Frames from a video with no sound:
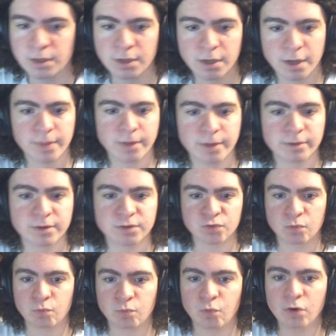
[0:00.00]
And there is
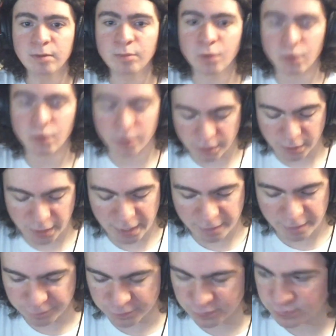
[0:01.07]
one more
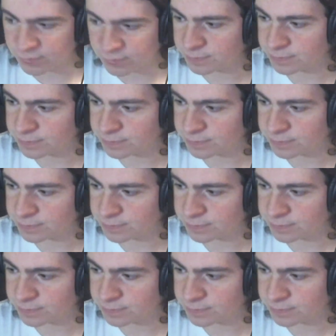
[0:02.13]
left. So